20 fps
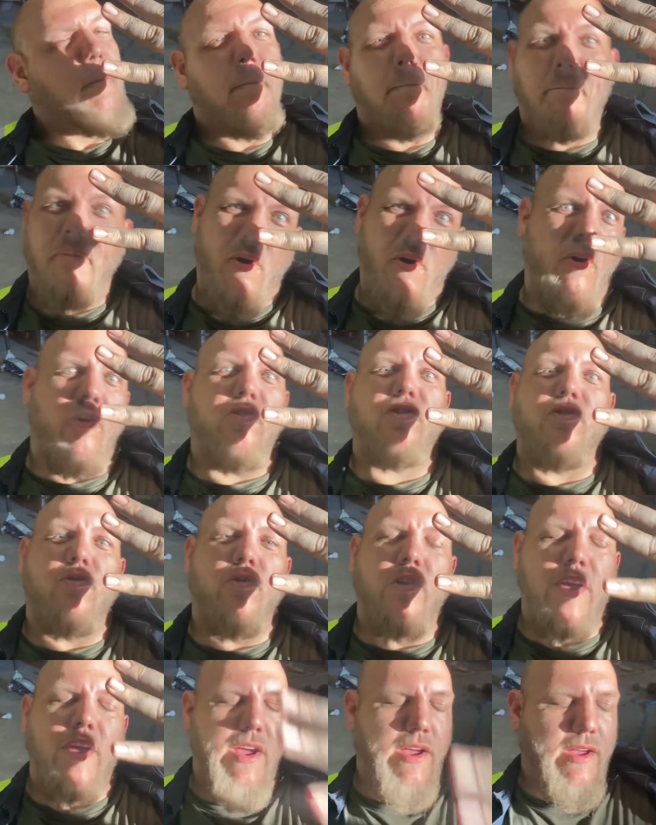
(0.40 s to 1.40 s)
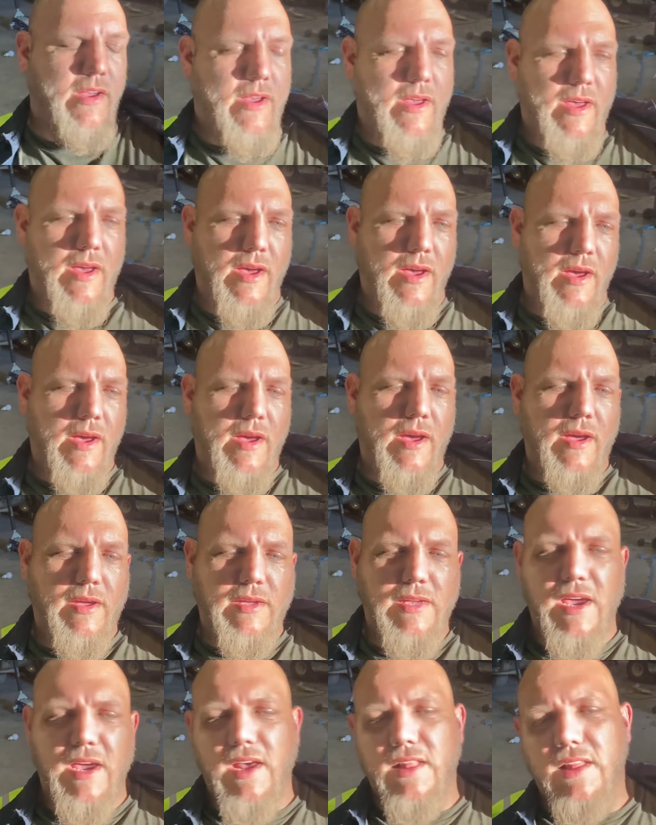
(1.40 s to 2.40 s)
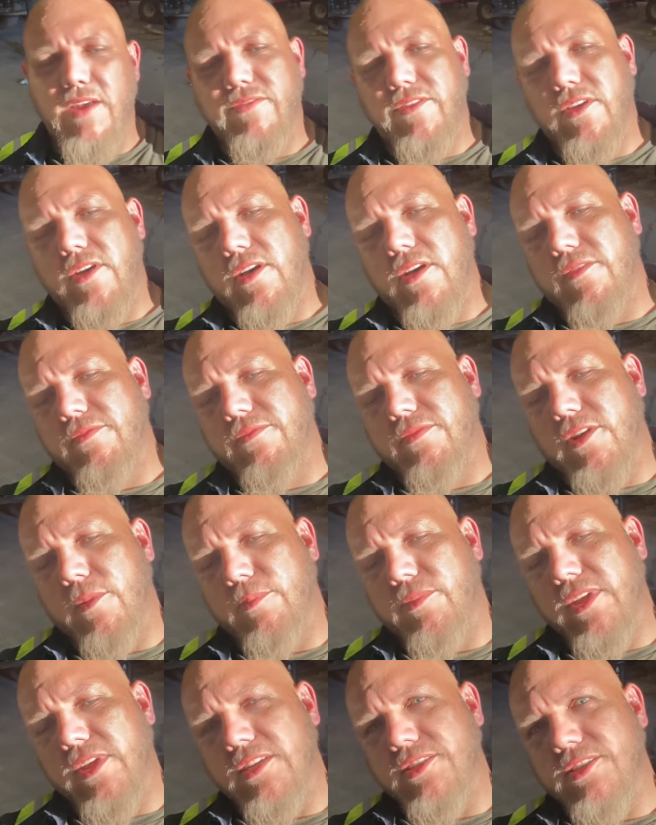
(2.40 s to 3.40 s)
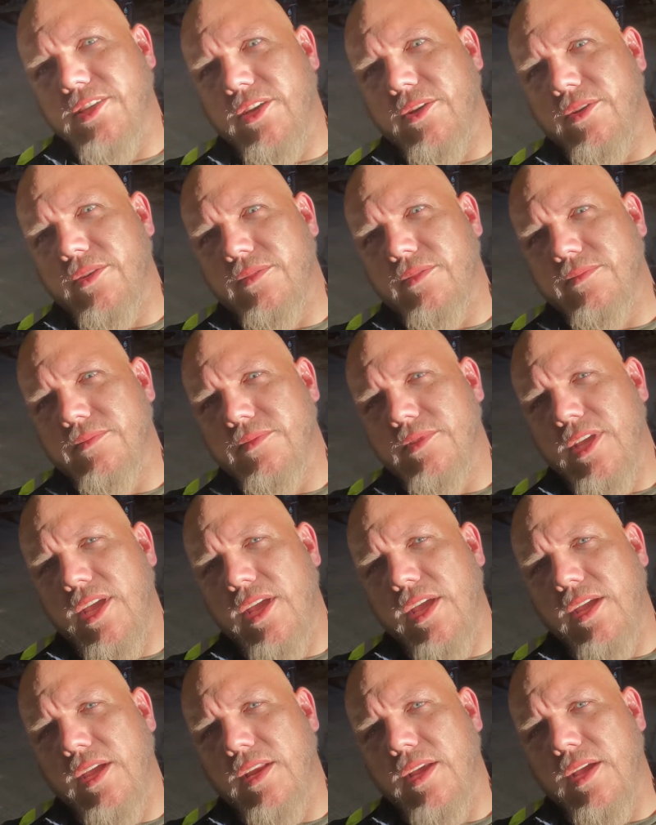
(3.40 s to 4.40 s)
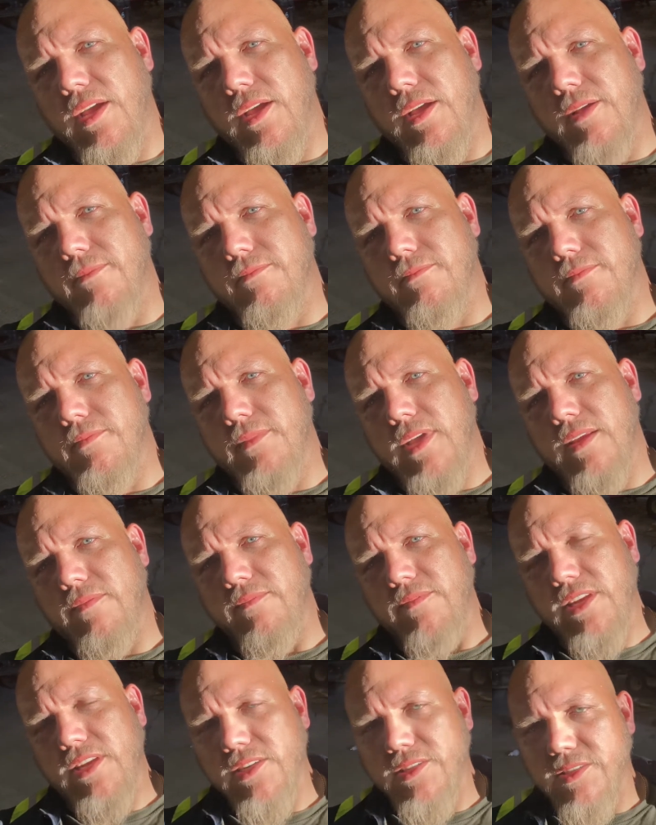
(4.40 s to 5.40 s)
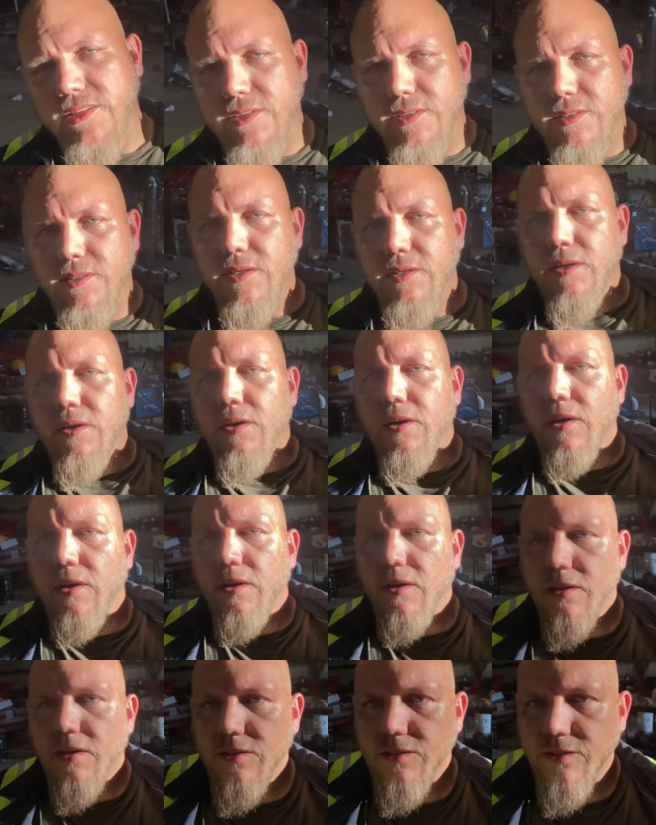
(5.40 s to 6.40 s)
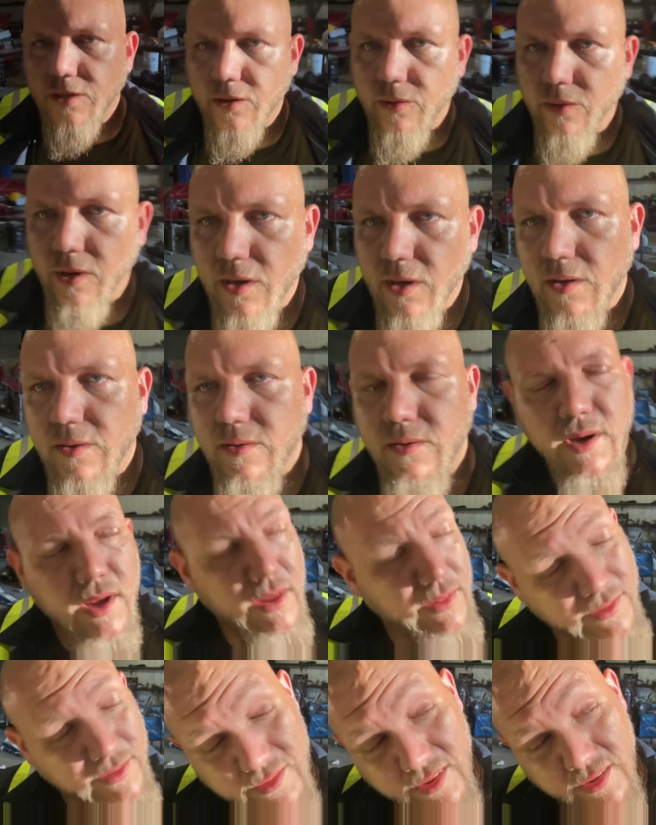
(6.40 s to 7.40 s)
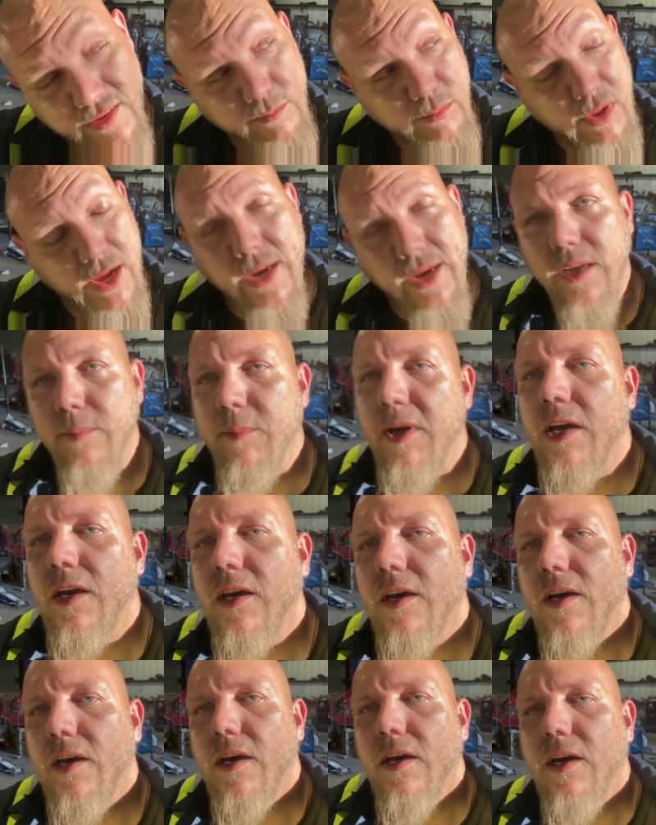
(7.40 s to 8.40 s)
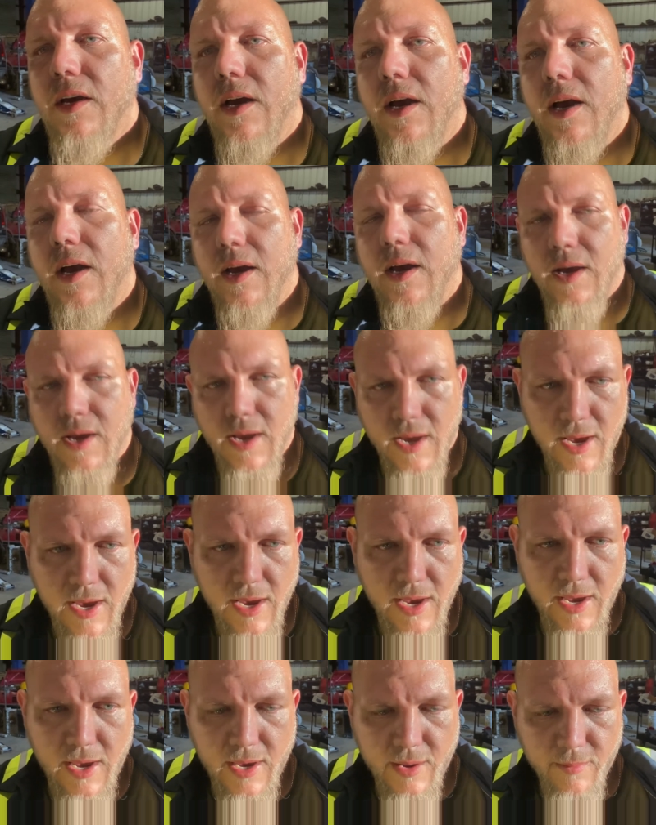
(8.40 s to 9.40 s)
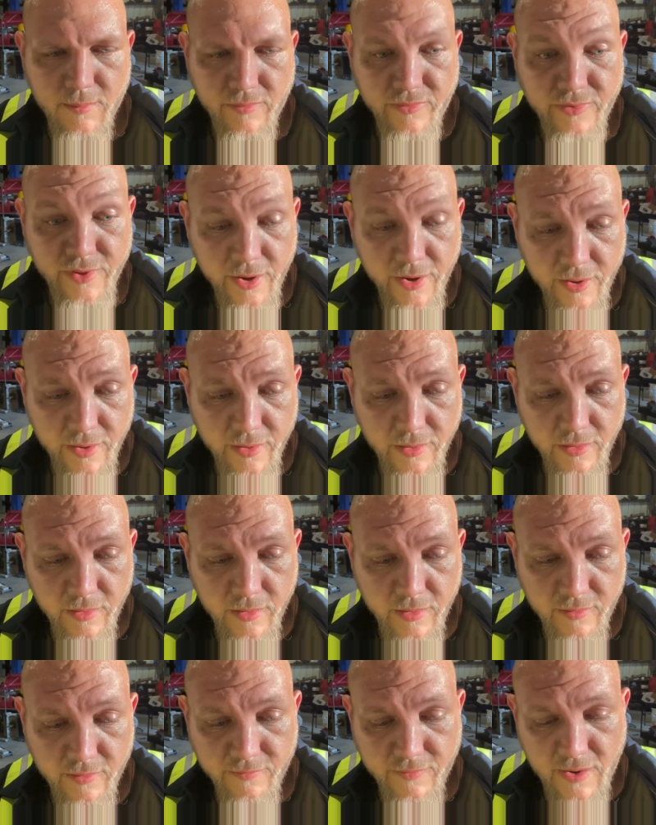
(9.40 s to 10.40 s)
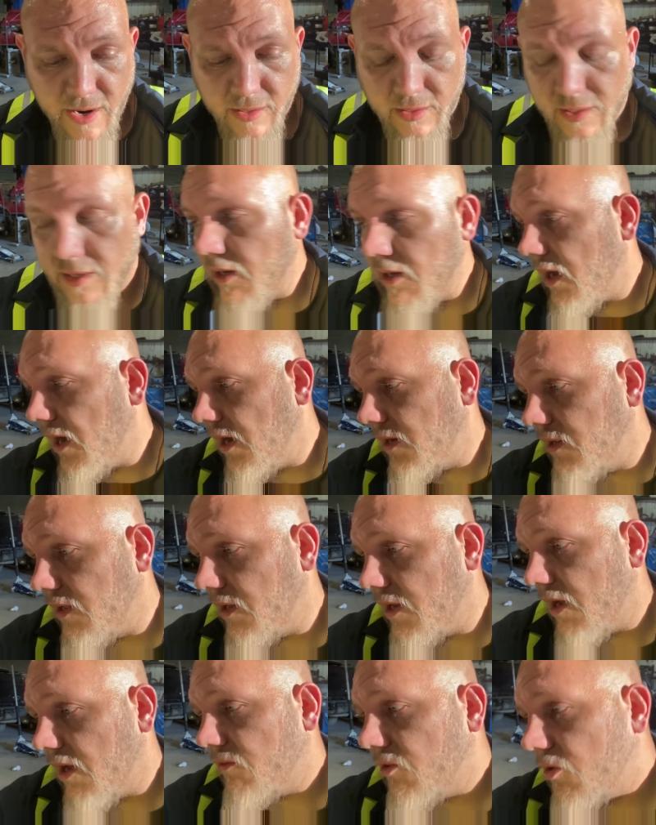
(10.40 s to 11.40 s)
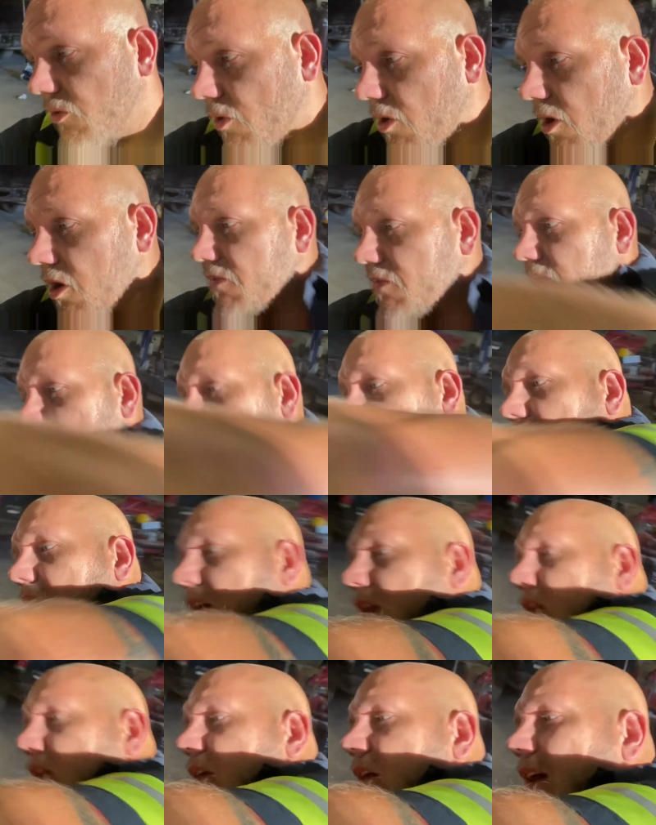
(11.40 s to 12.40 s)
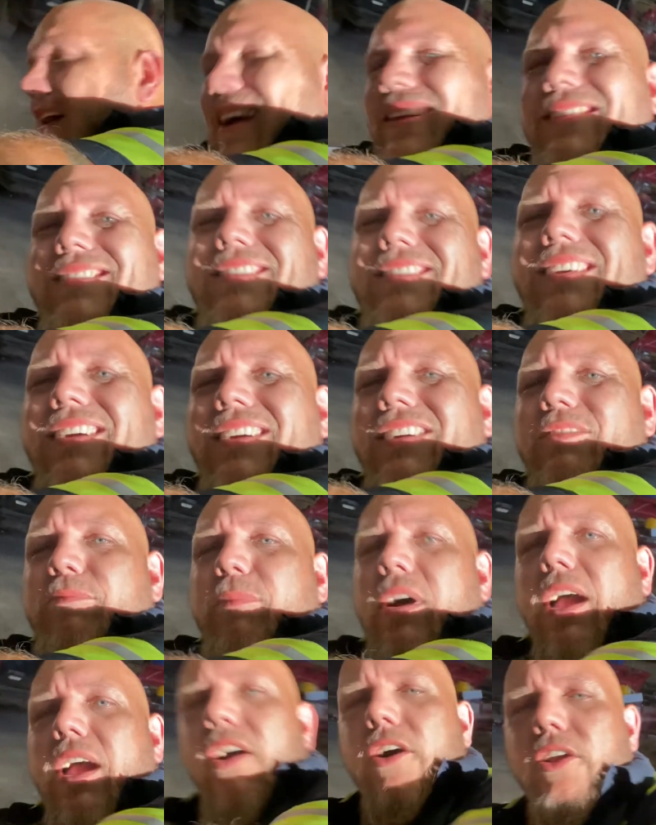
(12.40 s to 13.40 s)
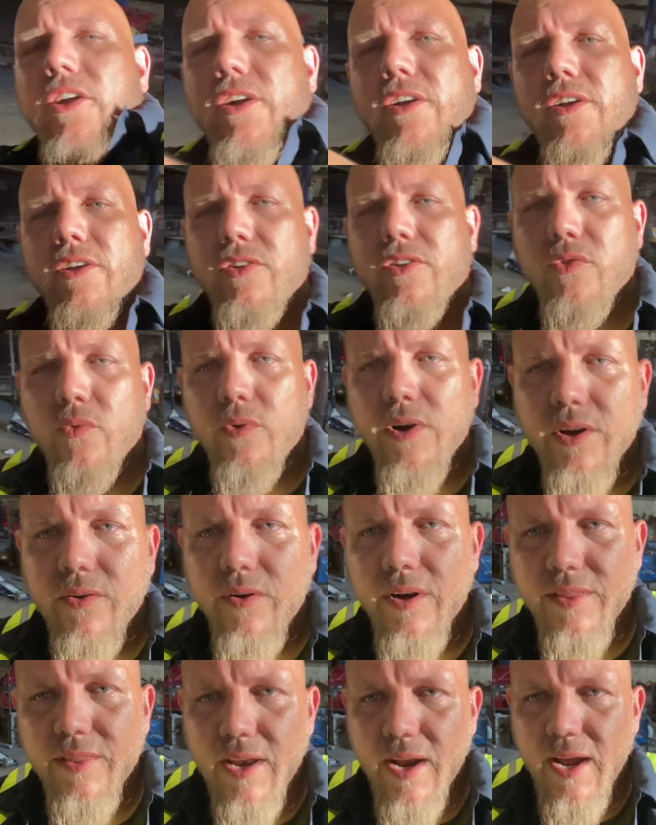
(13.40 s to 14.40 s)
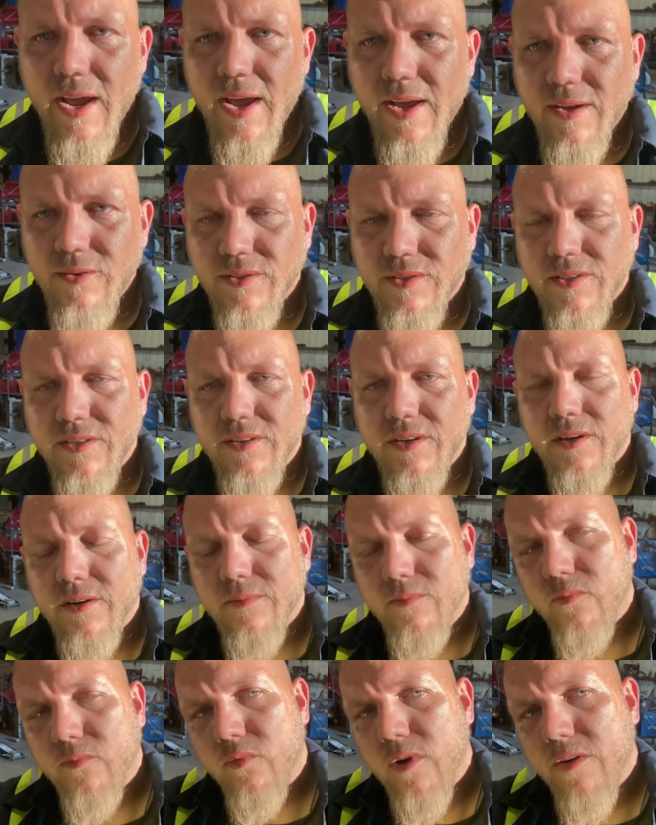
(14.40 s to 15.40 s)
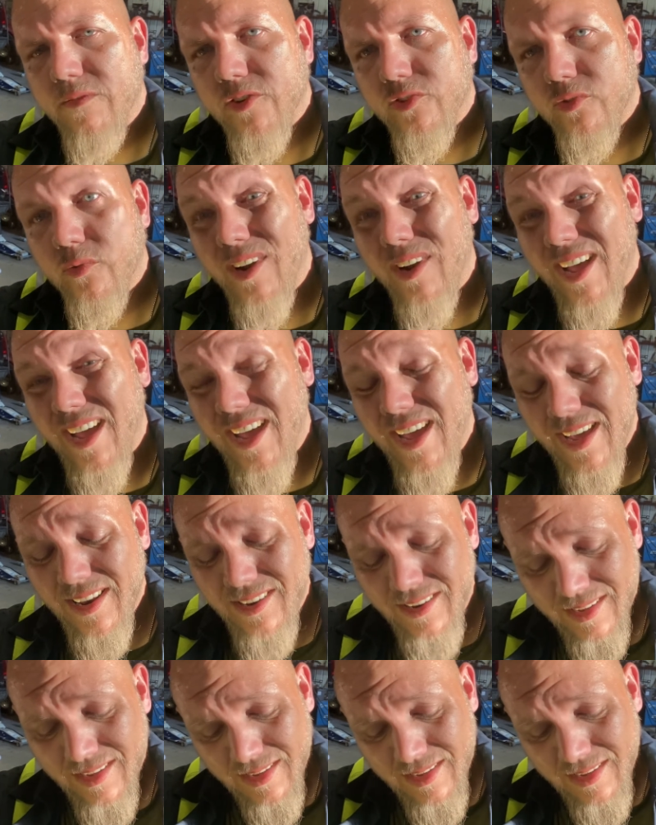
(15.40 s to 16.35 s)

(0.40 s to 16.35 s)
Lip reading: Part three. Yeah, I left off a couple nights ago and hadn't finished this. So now the sun's blinding me. I am done. Finally, I did have to go off and got sick of my 120 grit that I had. It was the roughest grit I had.